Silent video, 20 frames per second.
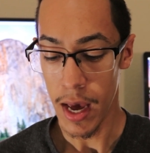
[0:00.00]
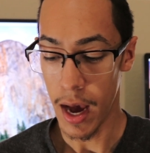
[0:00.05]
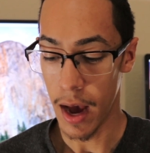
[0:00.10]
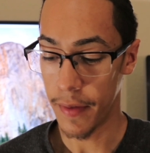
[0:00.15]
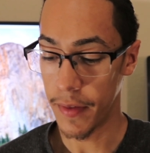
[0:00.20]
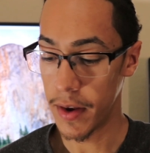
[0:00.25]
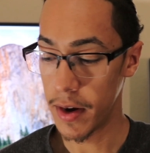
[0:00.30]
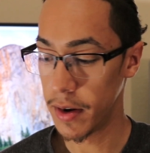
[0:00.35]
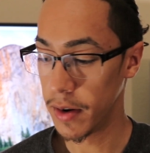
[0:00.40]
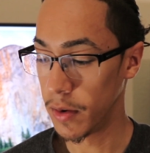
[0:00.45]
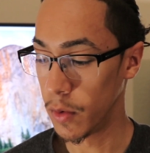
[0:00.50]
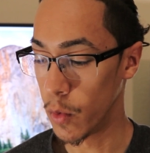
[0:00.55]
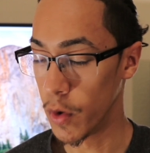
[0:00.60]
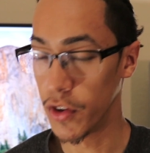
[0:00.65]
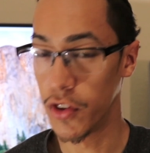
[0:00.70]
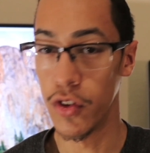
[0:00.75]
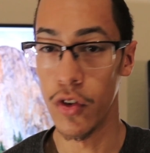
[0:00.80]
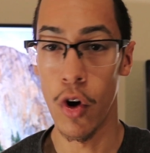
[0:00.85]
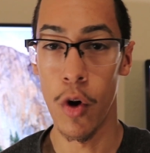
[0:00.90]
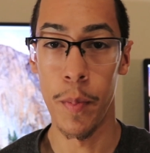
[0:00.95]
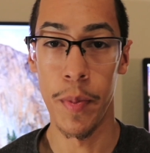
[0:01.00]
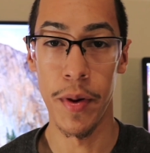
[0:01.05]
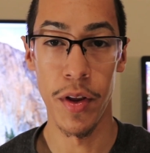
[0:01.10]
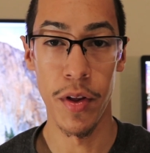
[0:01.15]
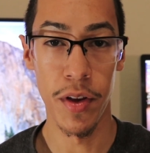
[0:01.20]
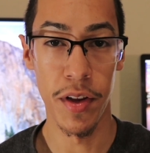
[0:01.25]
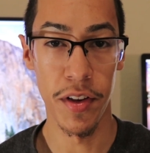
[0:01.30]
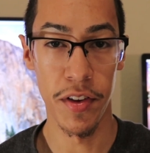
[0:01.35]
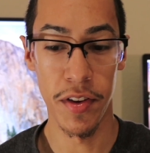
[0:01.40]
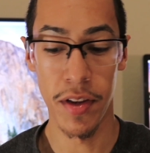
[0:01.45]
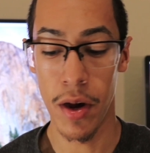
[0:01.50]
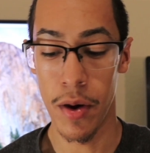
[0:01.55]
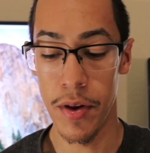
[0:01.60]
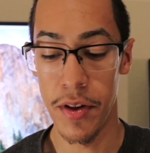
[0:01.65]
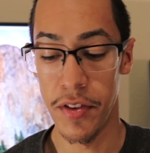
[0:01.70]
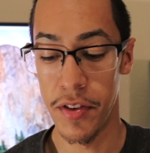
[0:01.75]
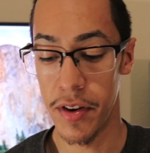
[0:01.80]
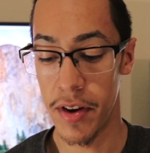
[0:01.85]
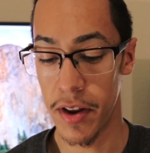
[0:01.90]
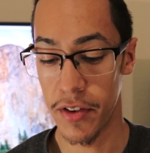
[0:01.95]
And then once you open it, you can see how
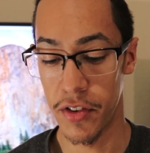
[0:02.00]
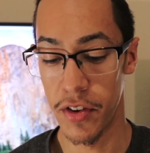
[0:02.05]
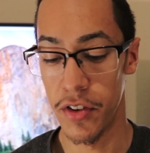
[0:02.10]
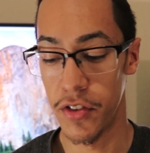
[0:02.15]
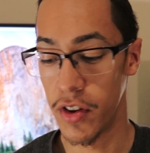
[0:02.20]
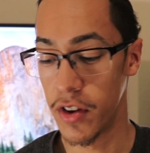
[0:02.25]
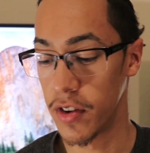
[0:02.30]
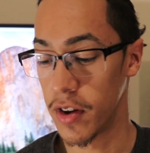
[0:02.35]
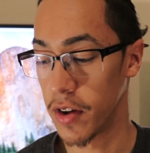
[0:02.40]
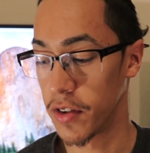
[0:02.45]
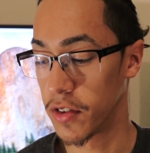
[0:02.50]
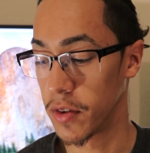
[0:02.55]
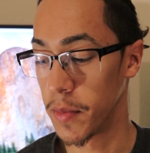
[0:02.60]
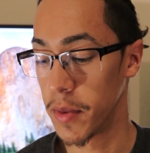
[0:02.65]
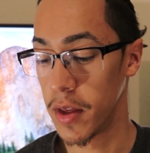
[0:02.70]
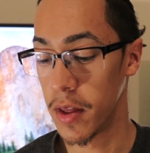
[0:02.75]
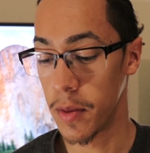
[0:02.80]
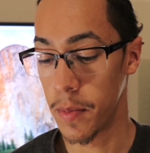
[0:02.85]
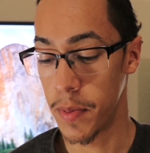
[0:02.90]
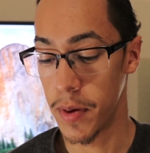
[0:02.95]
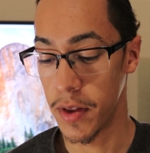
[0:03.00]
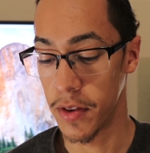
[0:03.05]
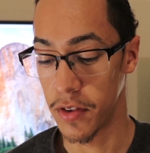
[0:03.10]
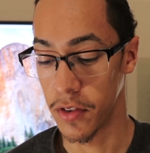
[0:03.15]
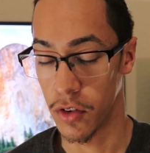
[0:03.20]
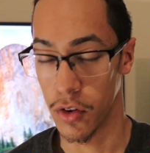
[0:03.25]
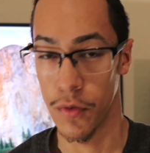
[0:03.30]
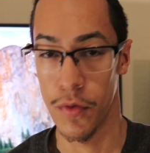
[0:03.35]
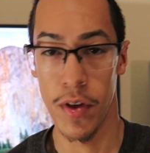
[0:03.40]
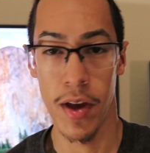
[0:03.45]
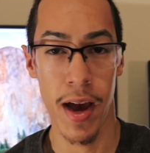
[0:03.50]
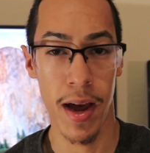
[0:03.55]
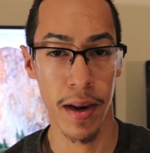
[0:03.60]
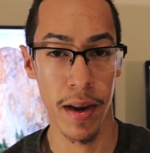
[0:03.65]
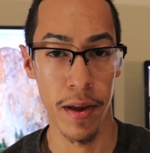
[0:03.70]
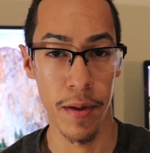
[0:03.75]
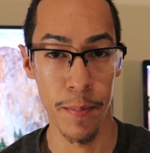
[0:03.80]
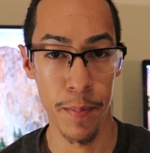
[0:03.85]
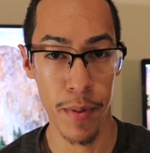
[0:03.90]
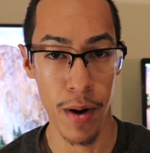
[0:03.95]
easy it actually change out some of the other pieces. So if you had
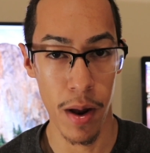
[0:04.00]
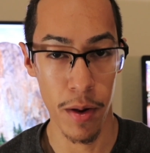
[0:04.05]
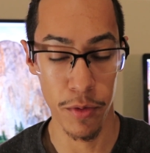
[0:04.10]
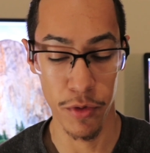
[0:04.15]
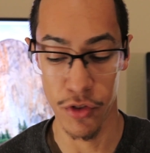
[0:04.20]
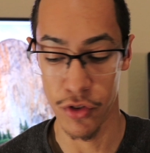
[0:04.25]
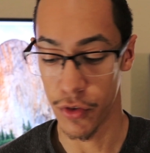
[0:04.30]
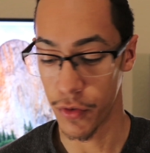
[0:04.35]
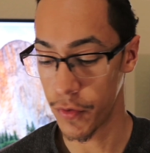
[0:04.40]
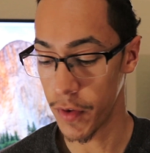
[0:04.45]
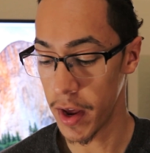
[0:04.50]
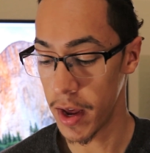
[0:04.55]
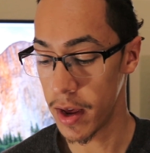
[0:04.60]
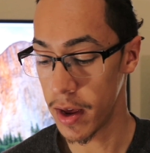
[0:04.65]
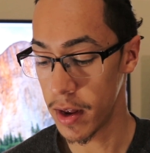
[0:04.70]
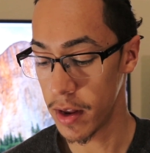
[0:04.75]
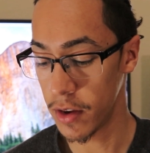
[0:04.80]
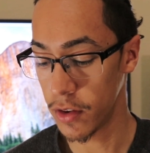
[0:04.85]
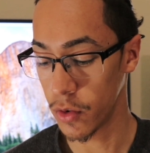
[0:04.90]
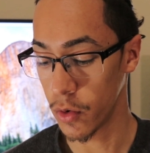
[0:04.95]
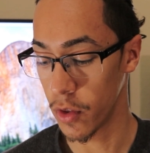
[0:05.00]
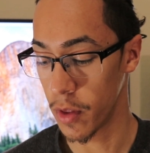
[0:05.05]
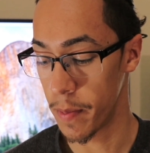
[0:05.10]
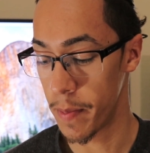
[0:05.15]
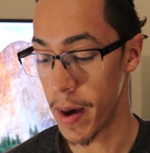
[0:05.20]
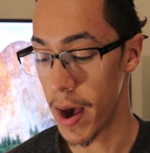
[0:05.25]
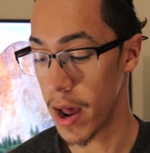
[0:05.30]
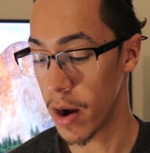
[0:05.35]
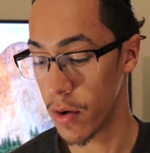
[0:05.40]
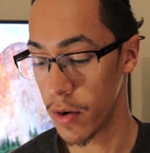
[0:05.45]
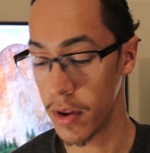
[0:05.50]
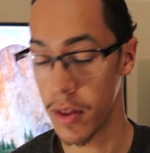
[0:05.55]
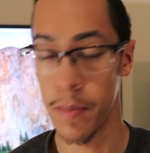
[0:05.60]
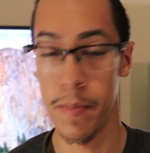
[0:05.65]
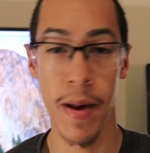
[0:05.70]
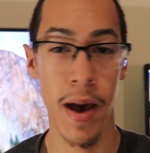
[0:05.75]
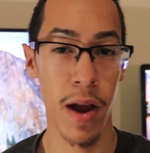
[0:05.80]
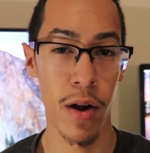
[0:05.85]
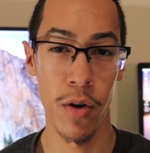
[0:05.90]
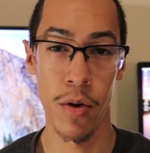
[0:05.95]
like problems with your fans or the battery, the
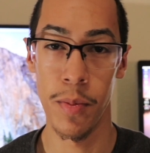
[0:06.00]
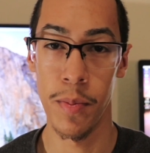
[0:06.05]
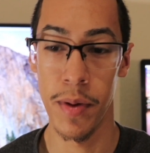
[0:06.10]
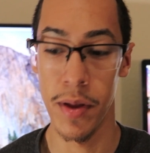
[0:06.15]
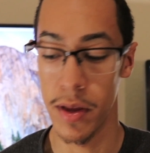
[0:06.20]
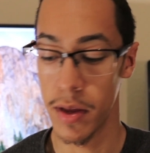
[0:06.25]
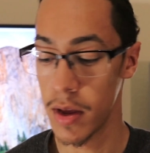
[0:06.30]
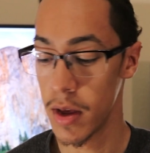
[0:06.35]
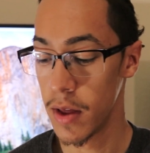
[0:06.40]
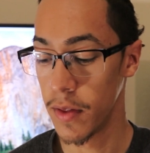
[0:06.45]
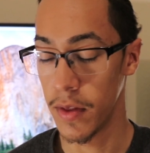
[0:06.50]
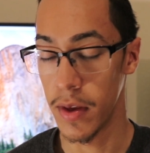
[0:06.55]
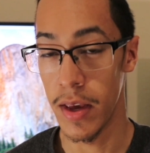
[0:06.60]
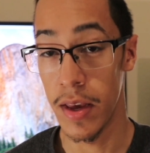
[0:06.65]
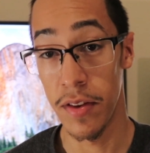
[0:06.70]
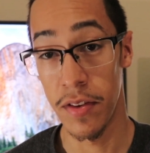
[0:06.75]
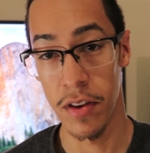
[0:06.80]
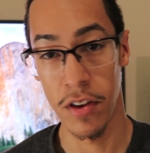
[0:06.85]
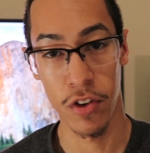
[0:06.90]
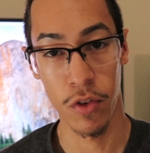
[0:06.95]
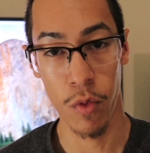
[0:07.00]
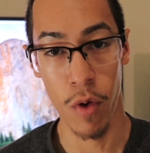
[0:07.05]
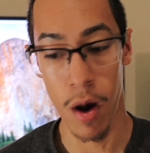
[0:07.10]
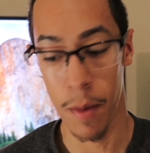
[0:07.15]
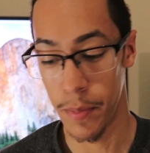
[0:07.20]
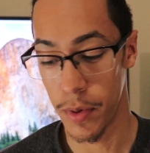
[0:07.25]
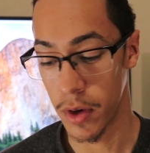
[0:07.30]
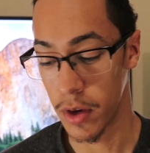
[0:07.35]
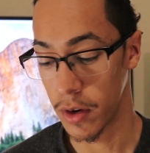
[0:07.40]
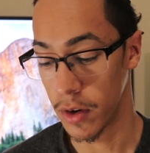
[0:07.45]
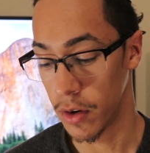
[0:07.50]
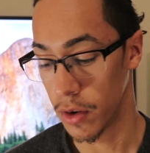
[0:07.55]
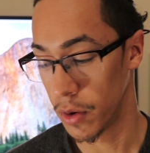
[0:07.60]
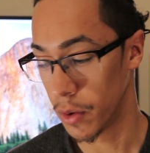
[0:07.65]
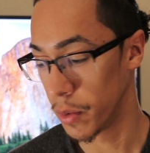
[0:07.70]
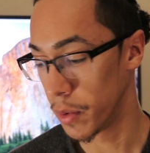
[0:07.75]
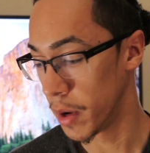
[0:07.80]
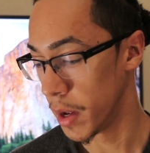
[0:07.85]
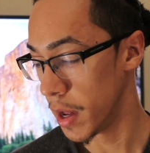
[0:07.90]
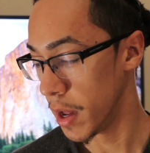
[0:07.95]
battery would be the easiest swap you can
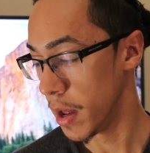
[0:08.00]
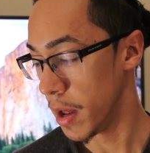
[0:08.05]
do.